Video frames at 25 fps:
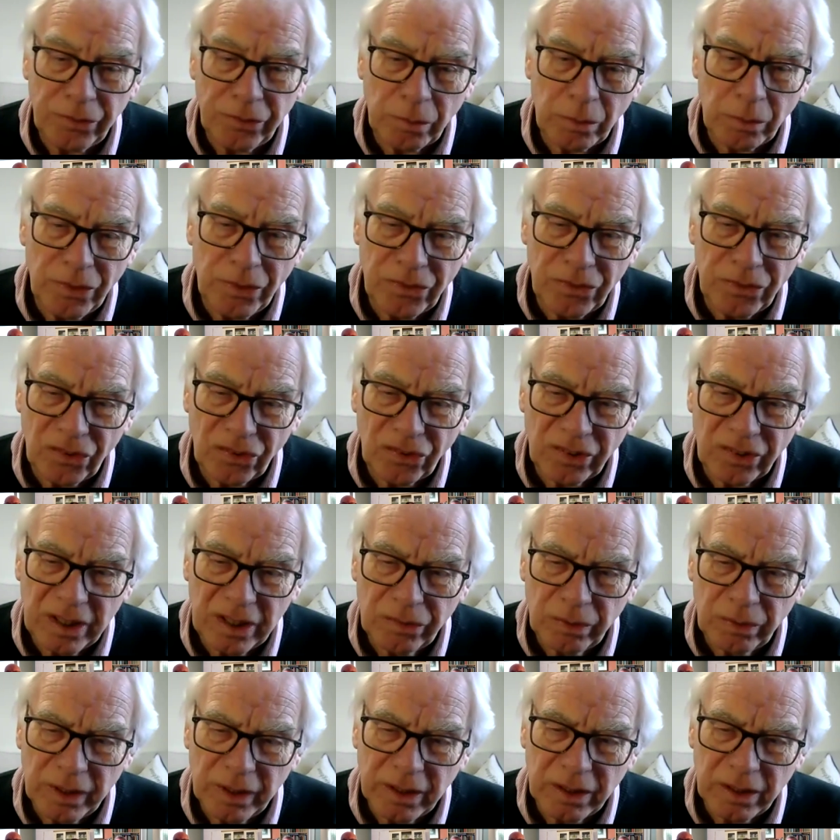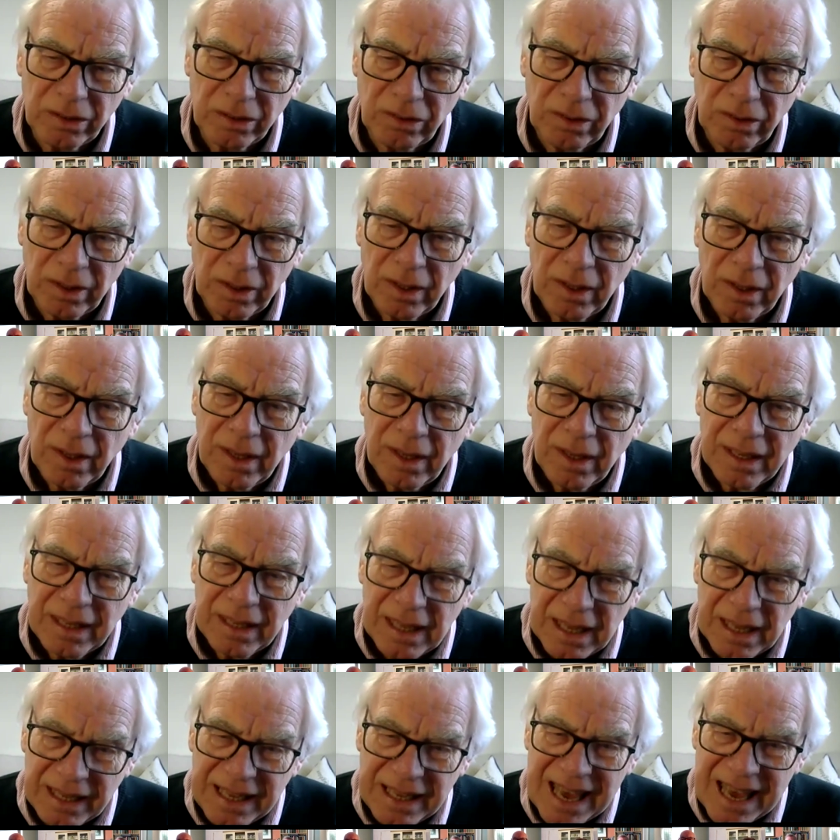We want to see if we can
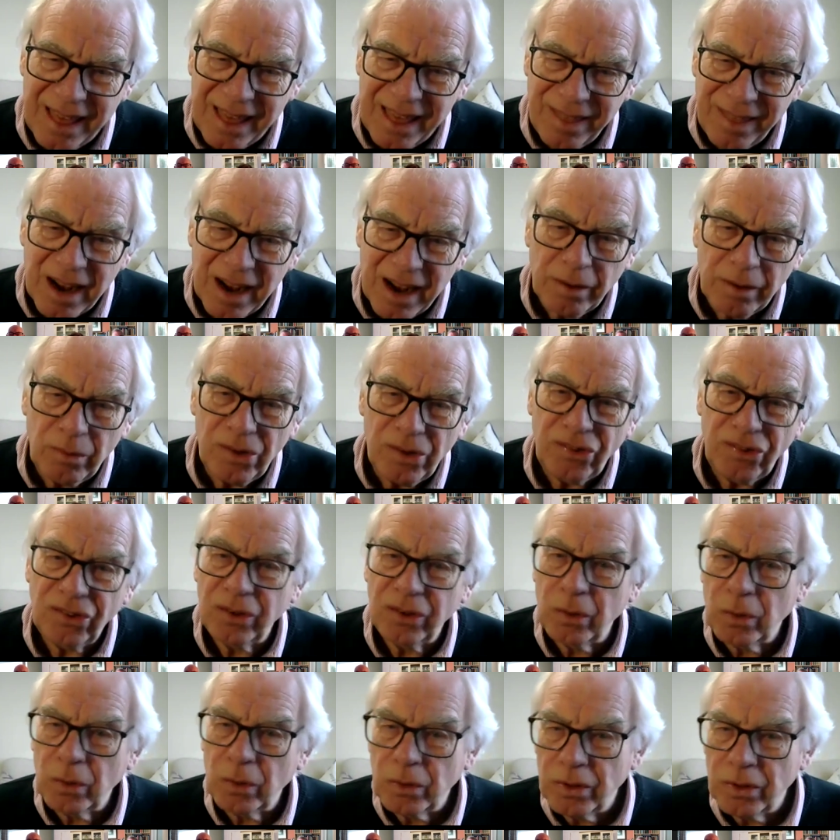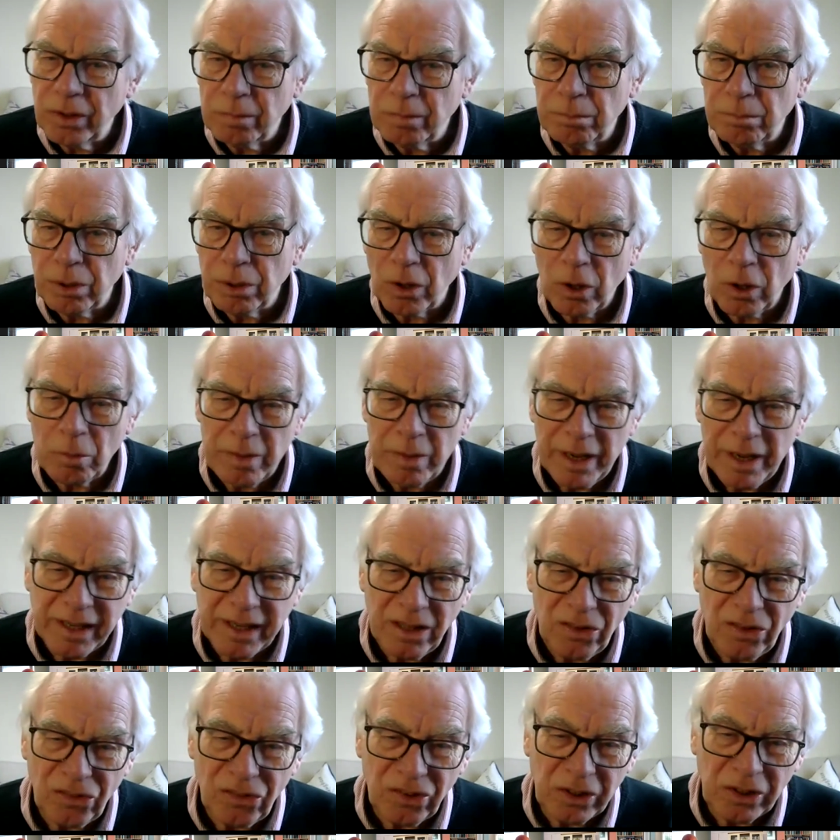get that restored and brought back
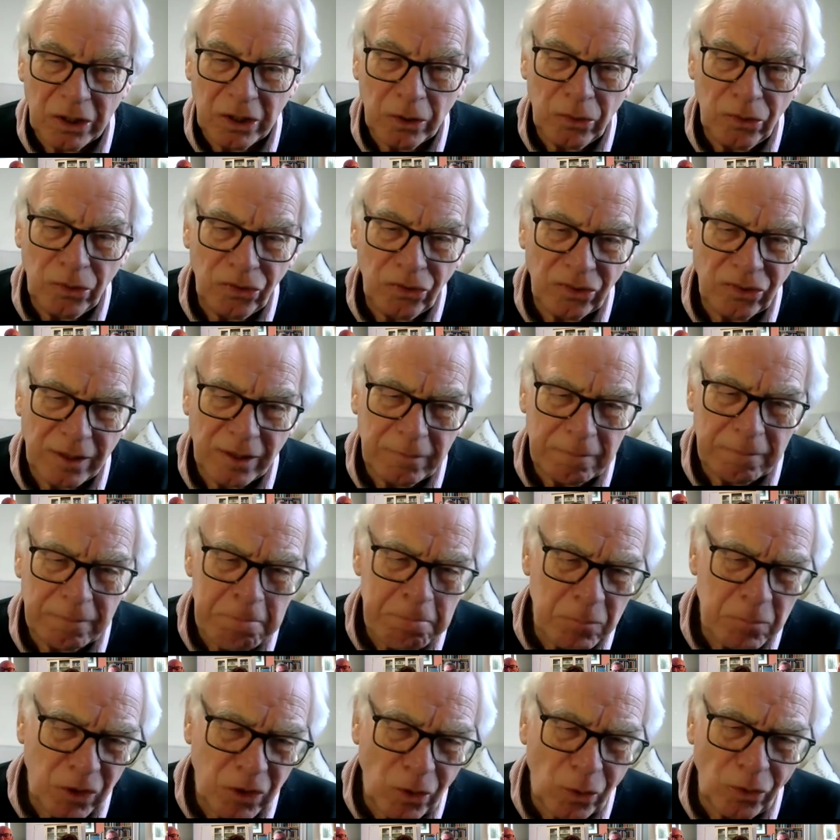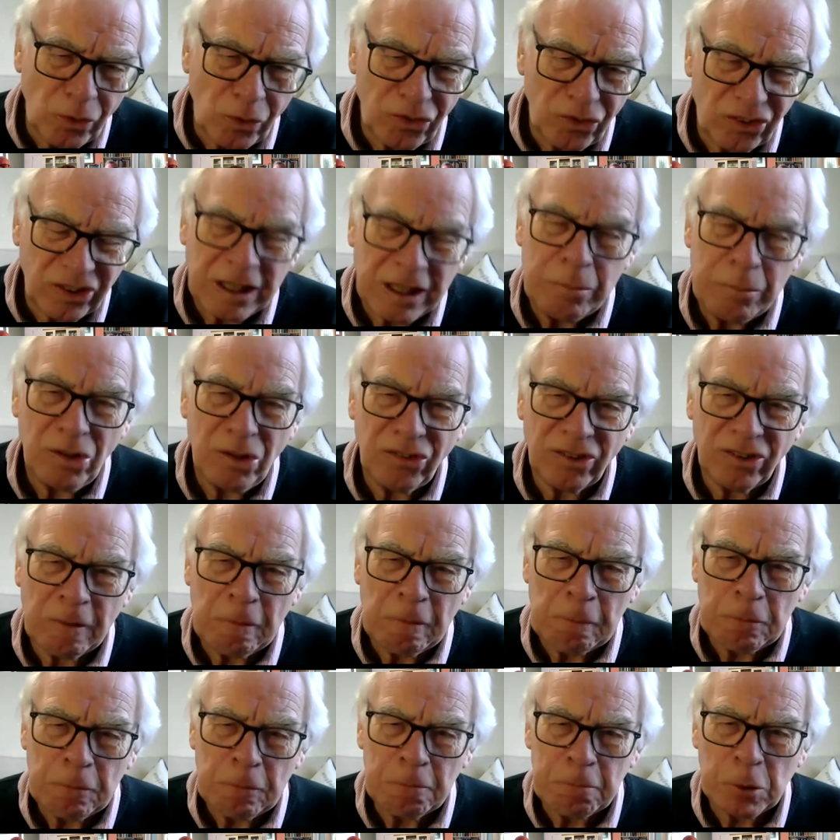into use. I don't see
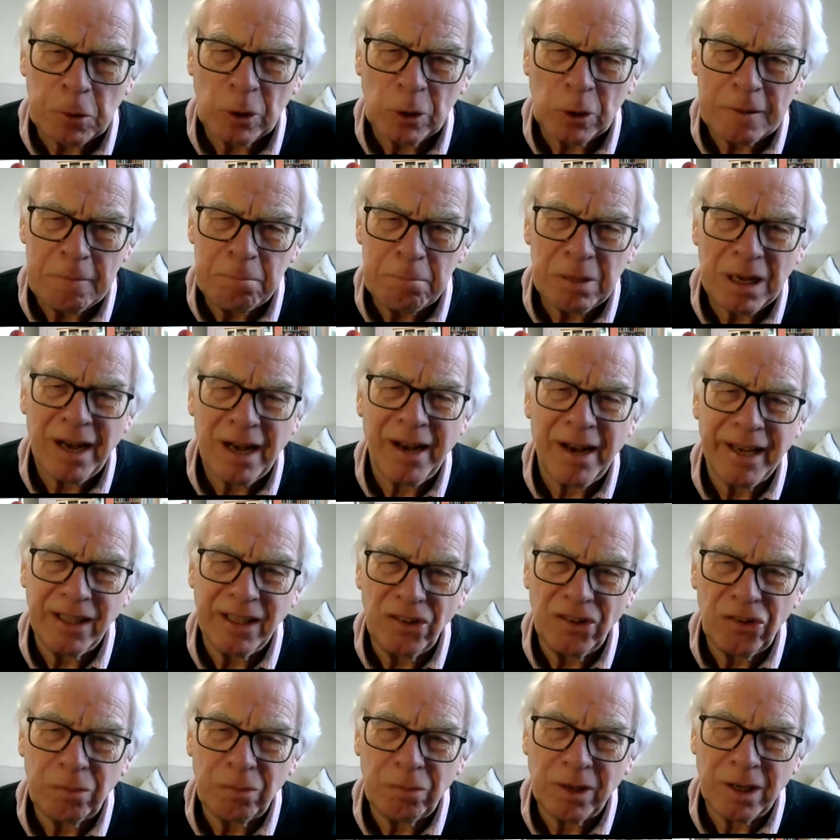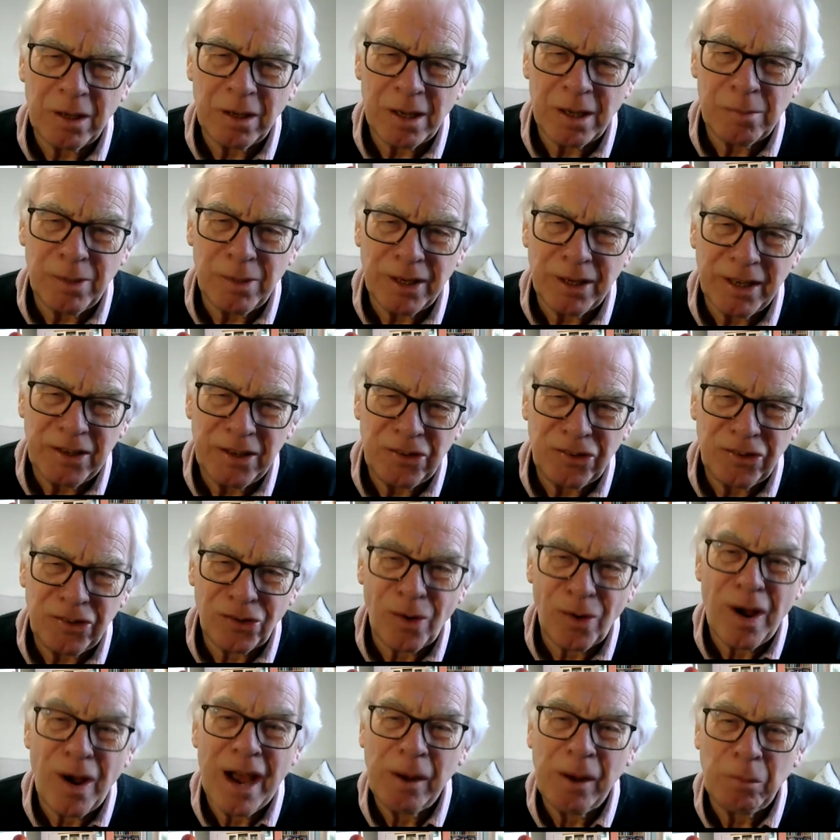myself with pulling pints, but I might
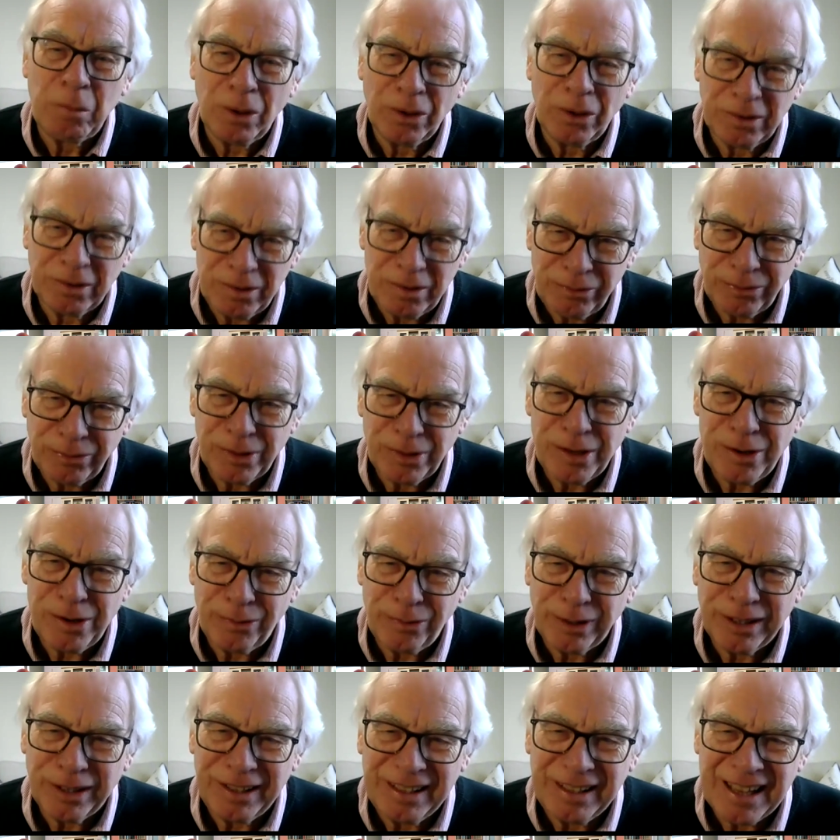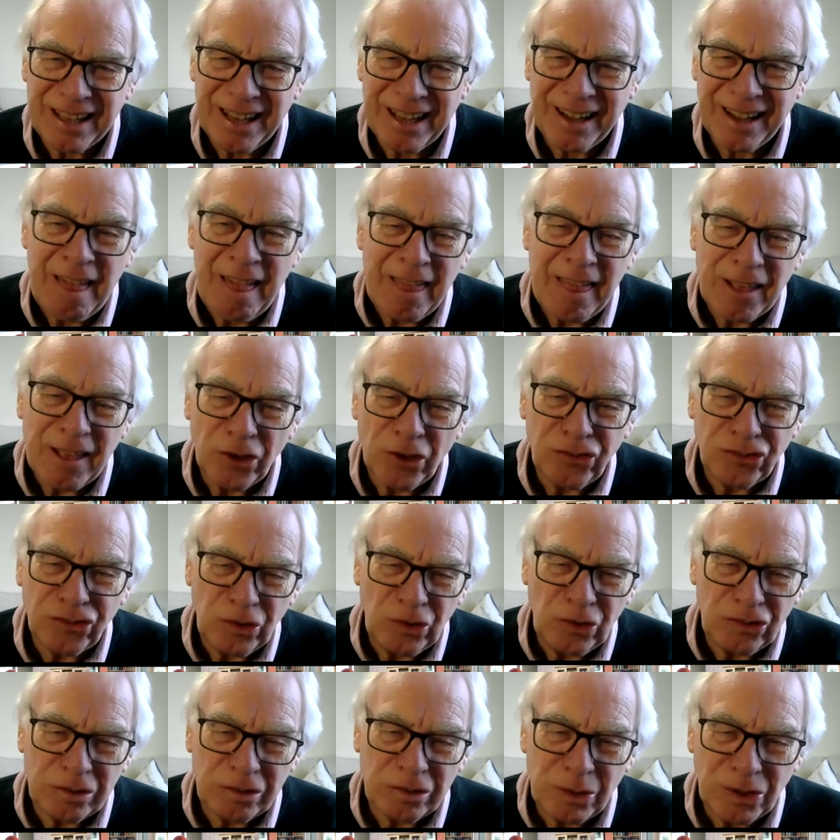try one if we can get a
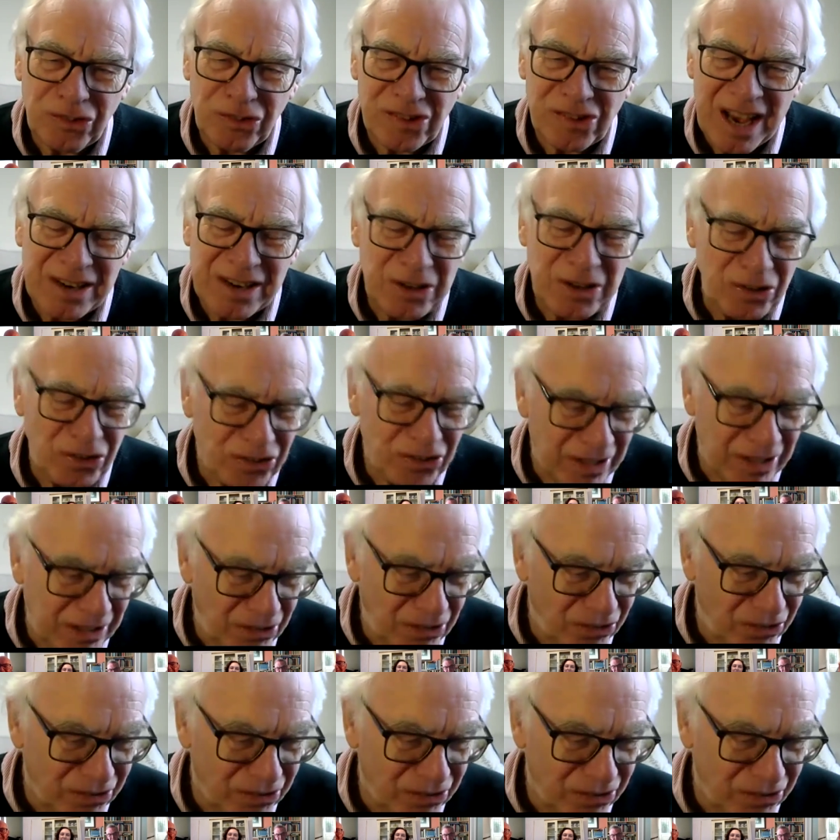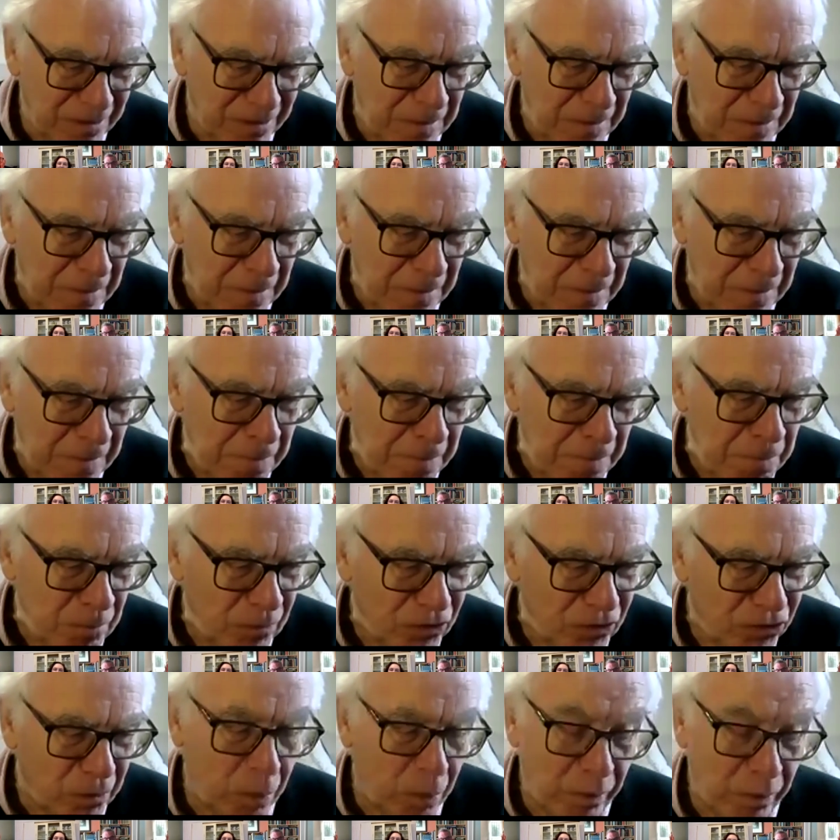suitable tenant in to
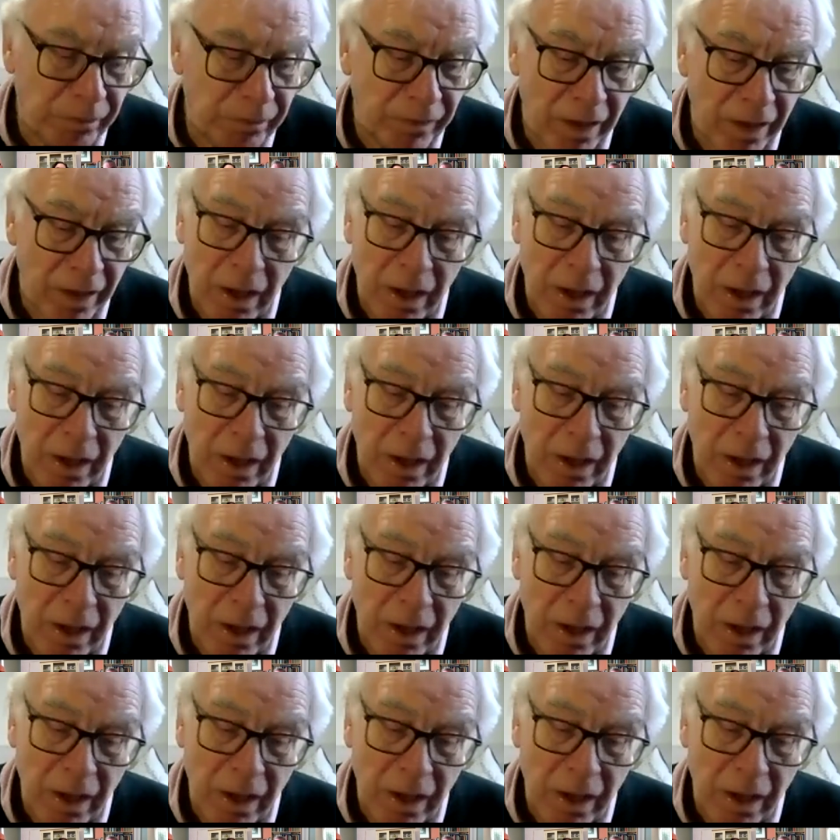open it.